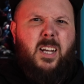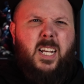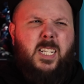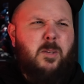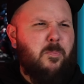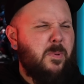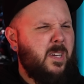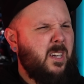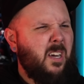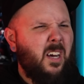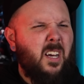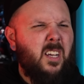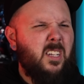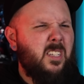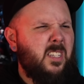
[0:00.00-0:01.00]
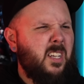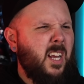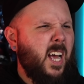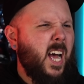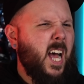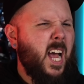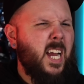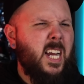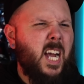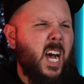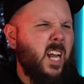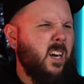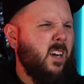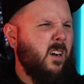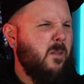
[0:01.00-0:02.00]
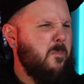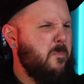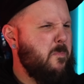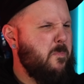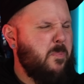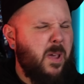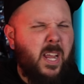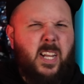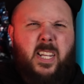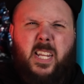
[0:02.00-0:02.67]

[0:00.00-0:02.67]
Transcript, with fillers: Is it because I got big